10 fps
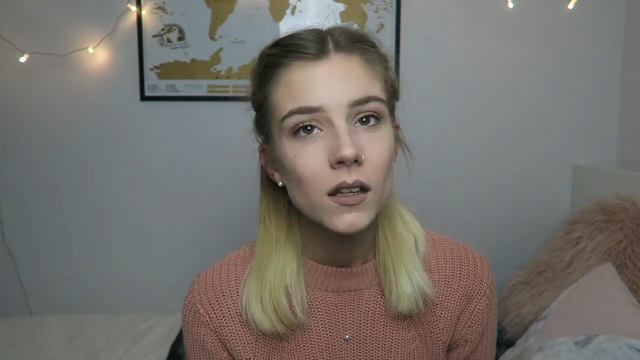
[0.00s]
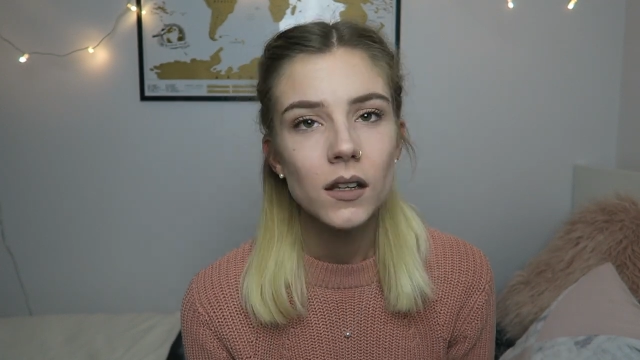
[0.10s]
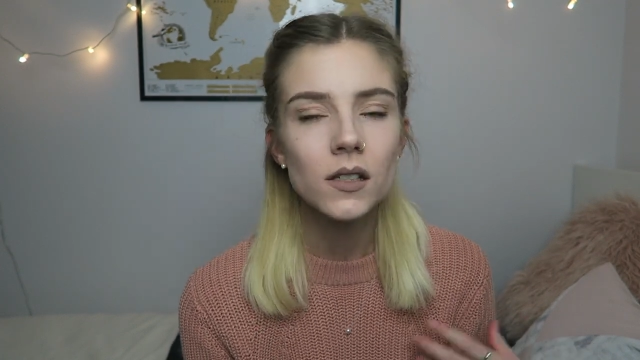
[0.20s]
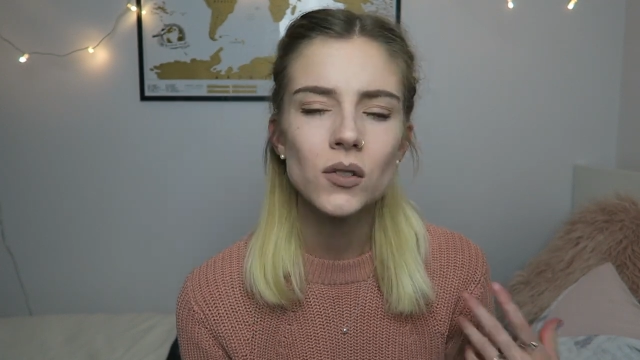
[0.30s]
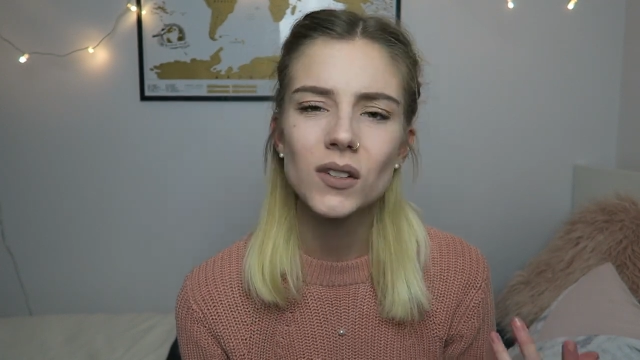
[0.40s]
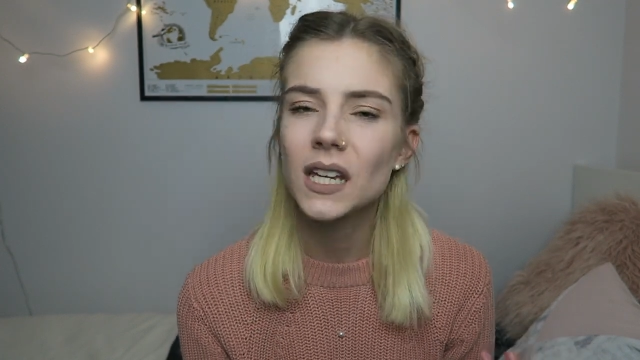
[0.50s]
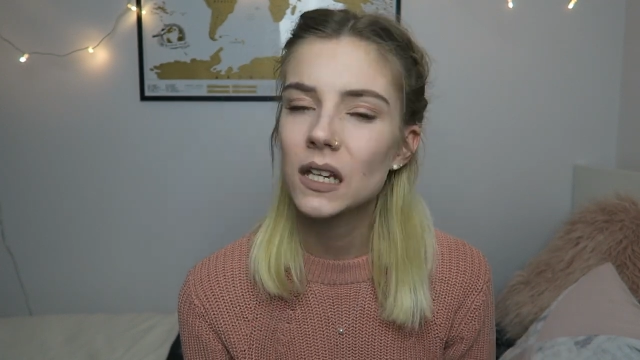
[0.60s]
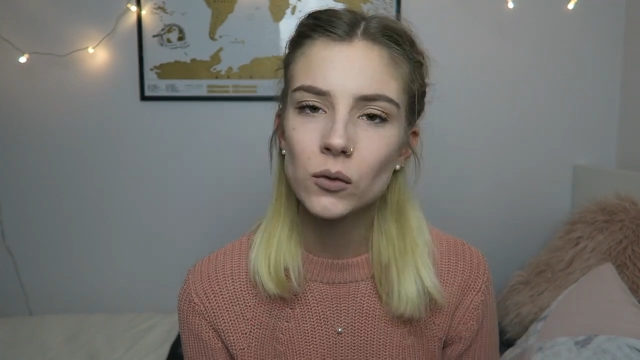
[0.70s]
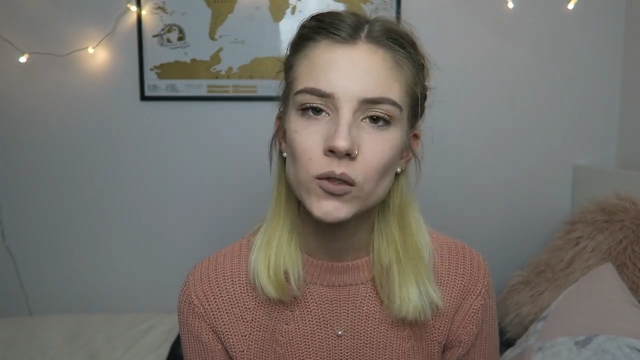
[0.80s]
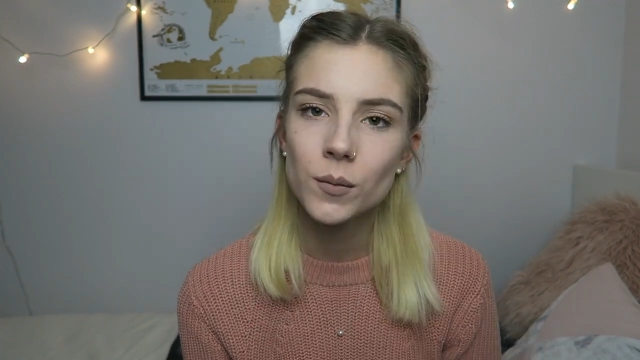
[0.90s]
It
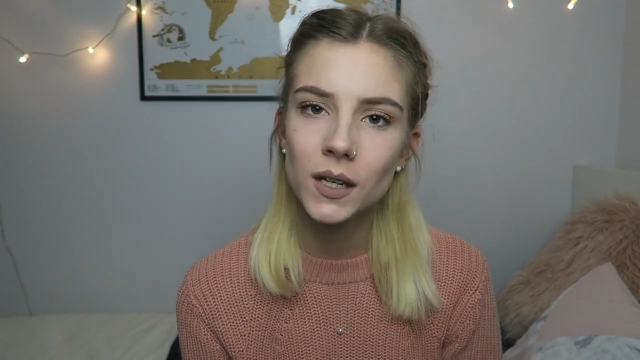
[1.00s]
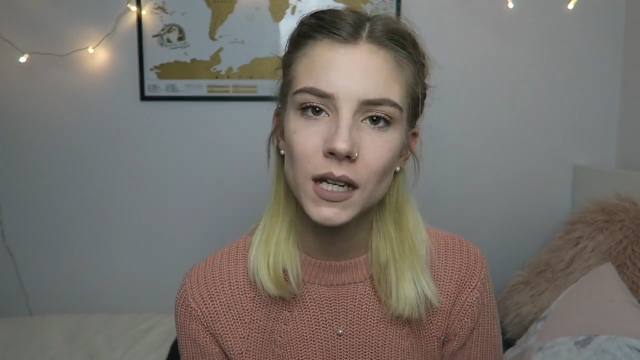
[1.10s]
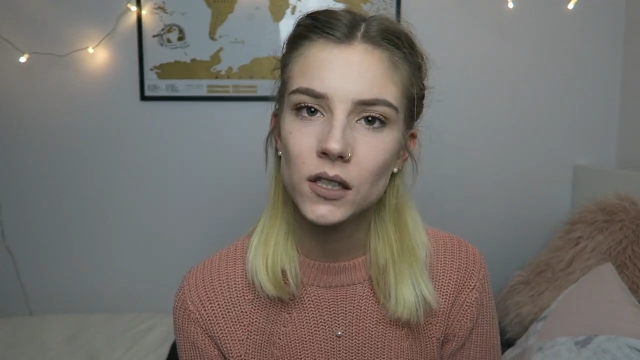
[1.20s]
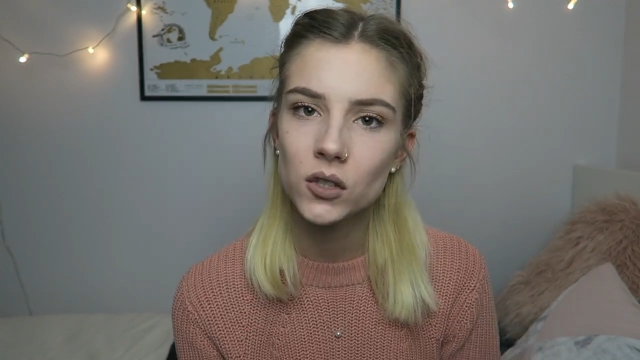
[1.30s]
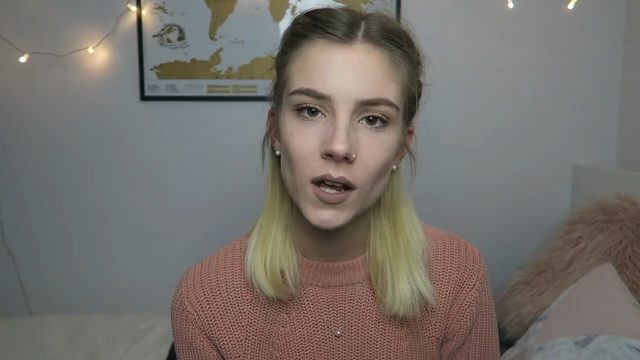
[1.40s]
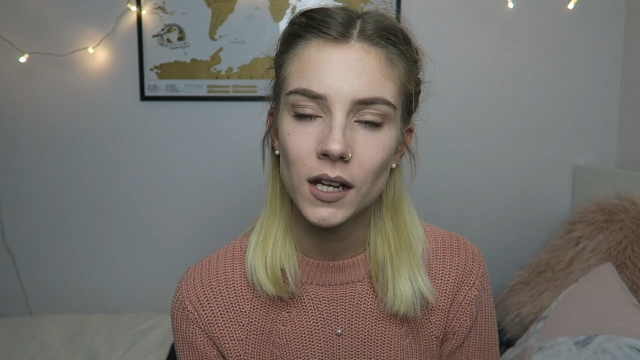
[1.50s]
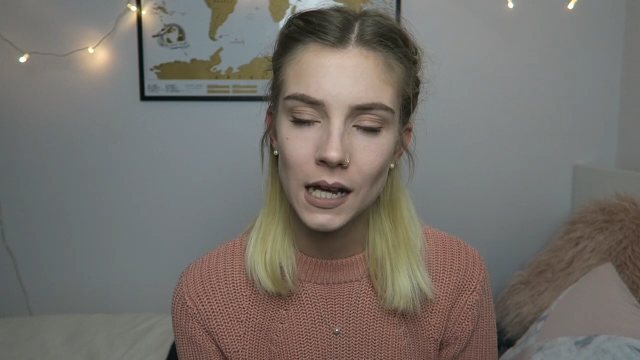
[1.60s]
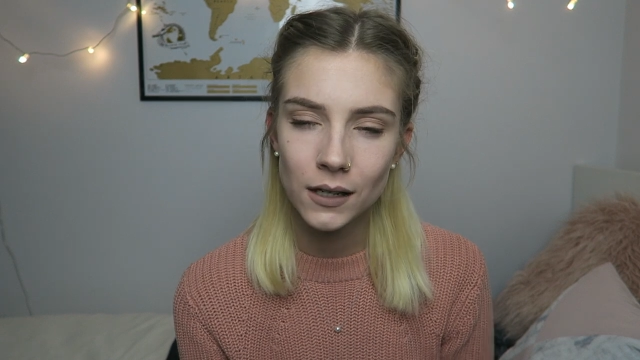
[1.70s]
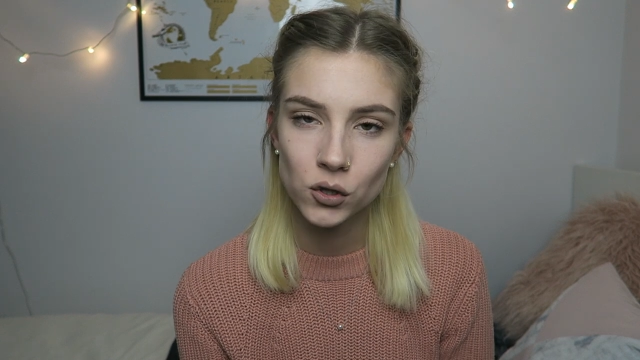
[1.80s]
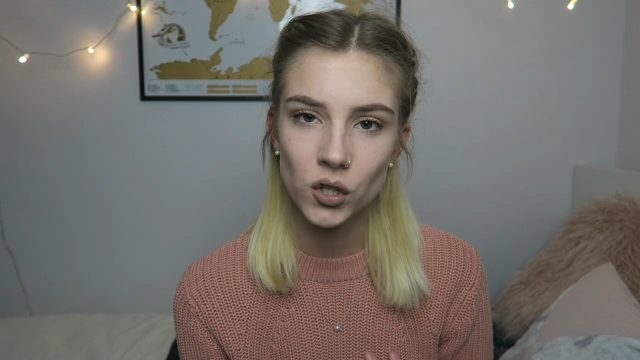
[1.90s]
can also be an
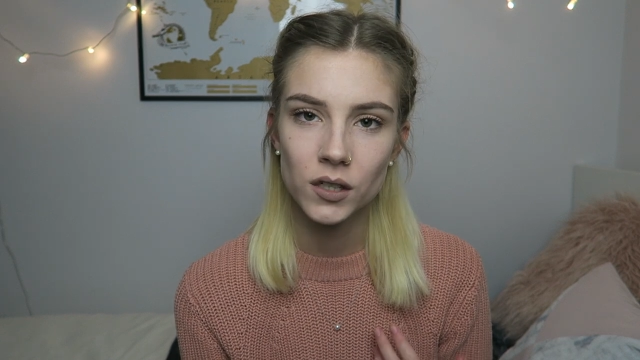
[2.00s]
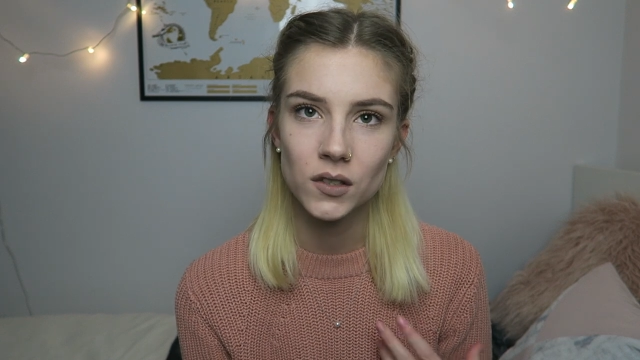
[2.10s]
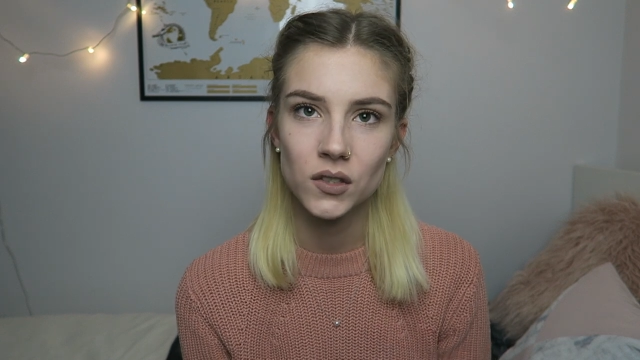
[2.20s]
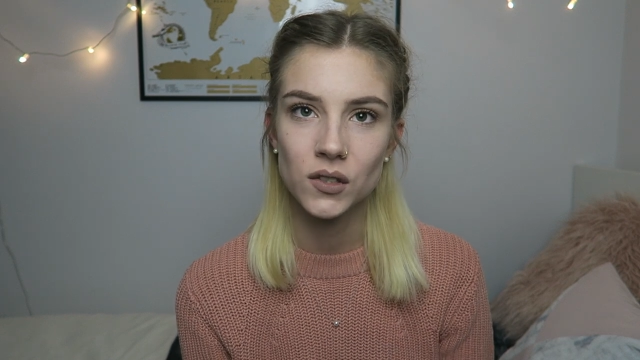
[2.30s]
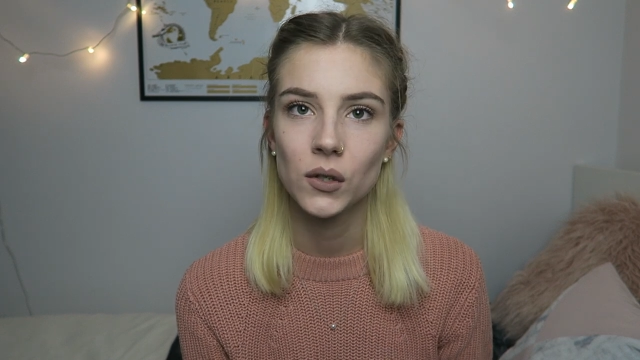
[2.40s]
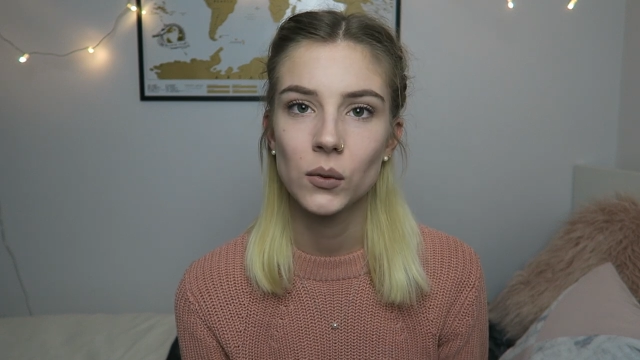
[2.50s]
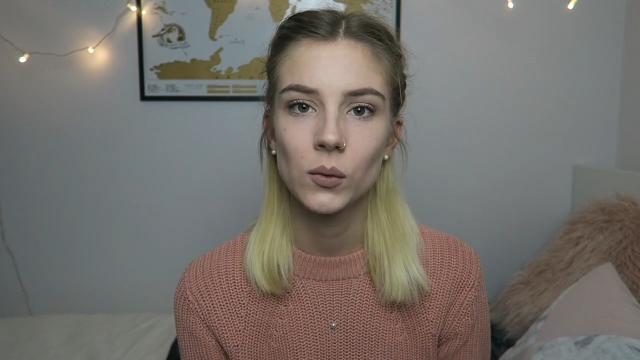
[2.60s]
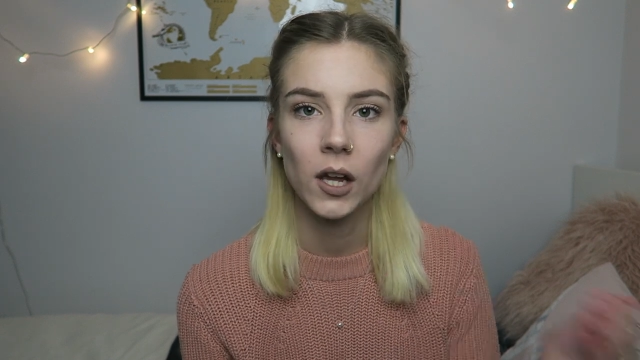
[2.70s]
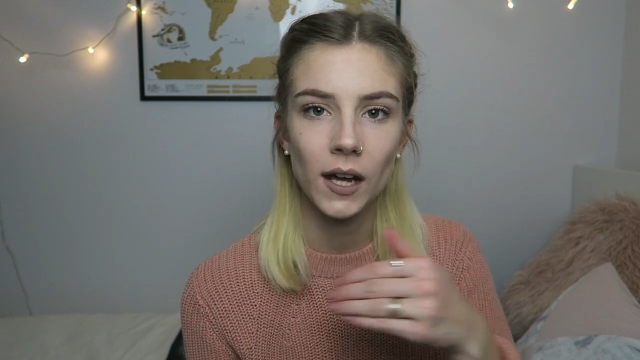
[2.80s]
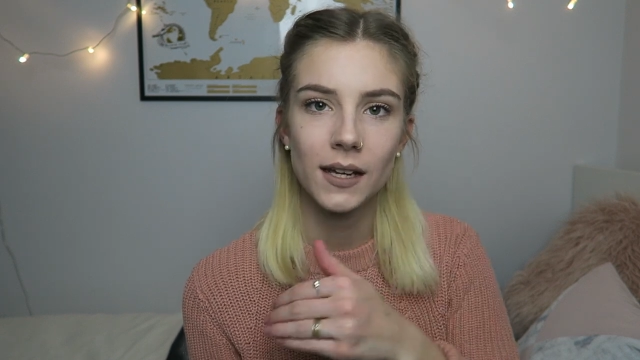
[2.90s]
entrance
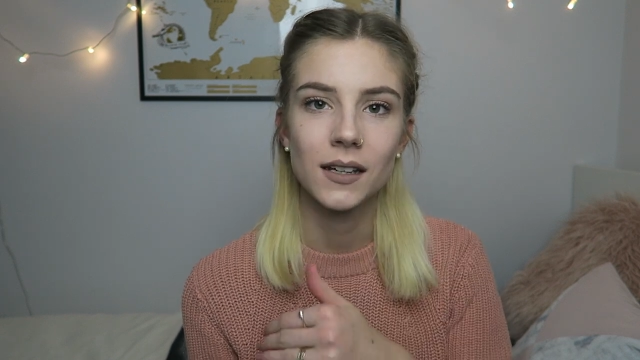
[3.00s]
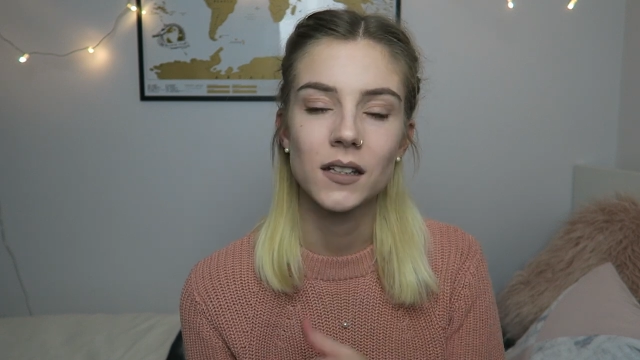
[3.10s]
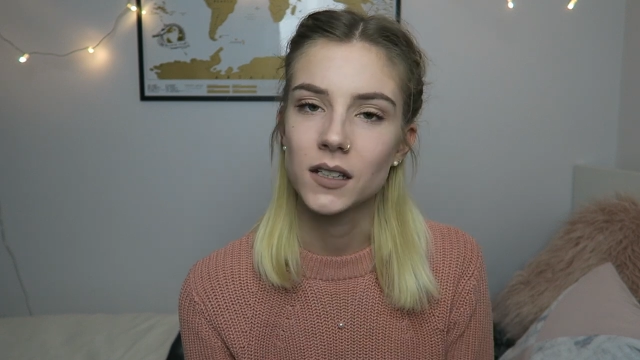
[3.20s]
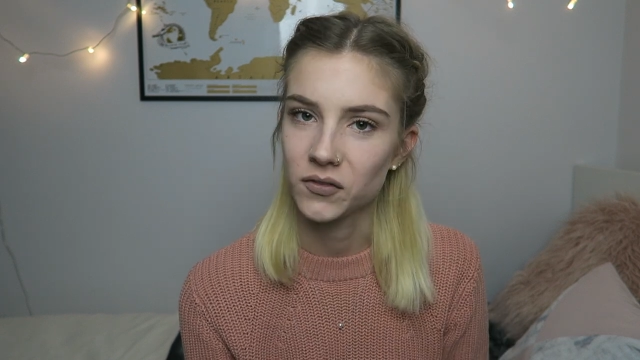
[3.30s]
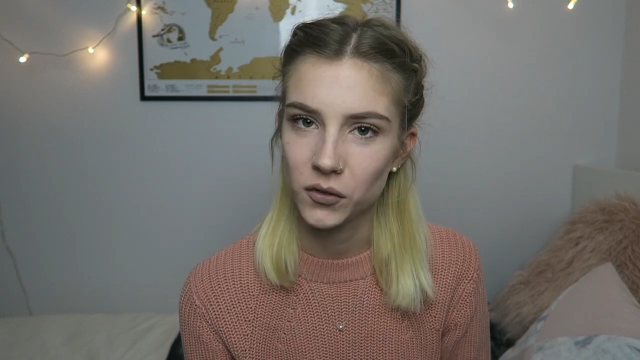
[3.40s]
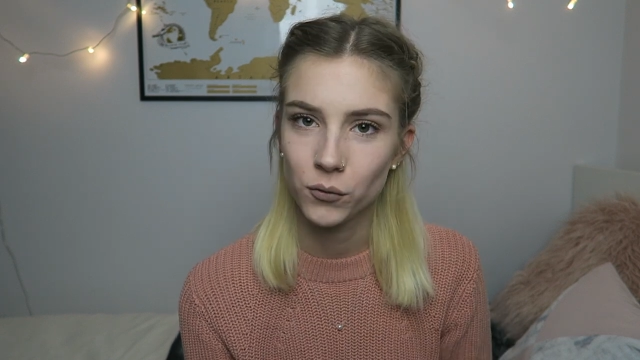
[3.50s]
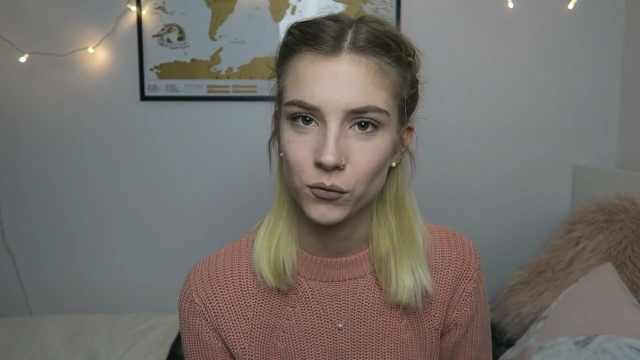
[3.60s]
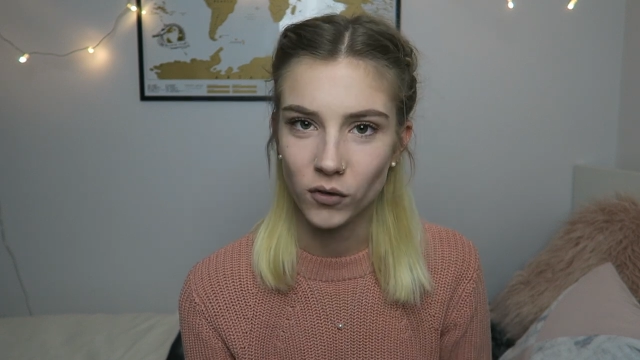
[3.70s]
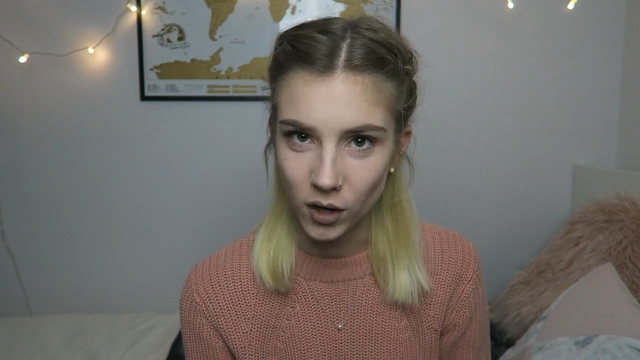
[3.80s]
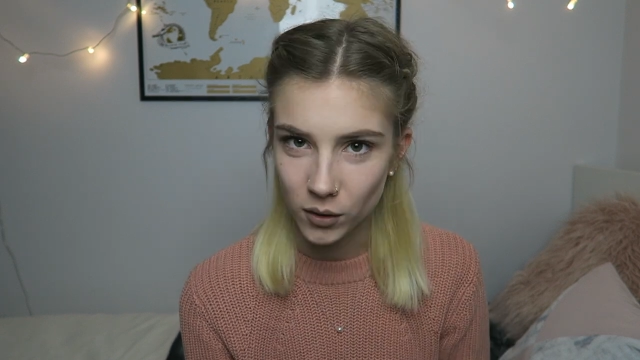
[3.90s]
to like a different
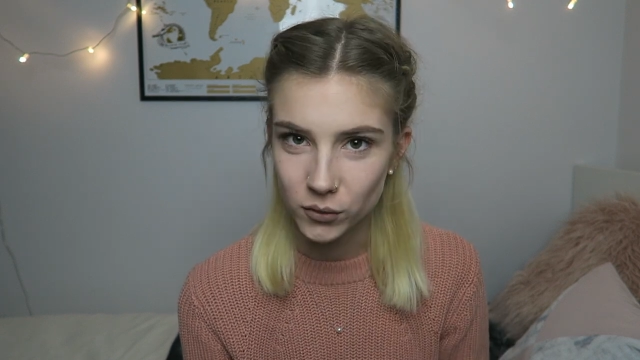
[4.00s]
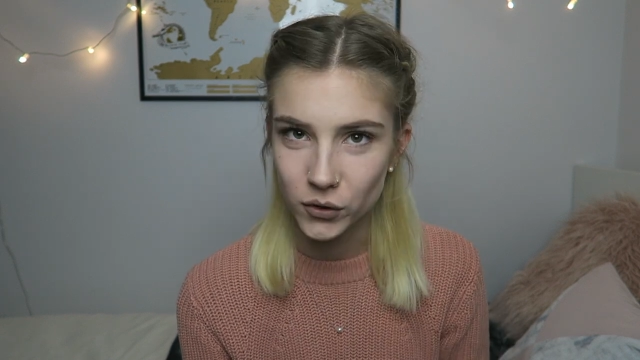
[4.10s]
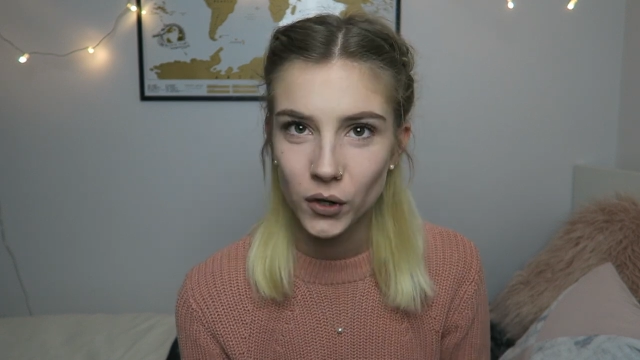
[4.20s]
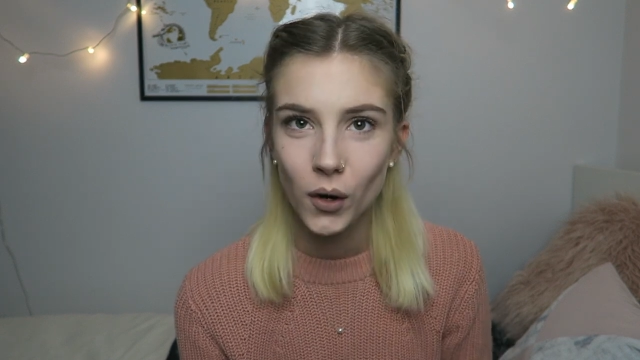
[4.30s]
road,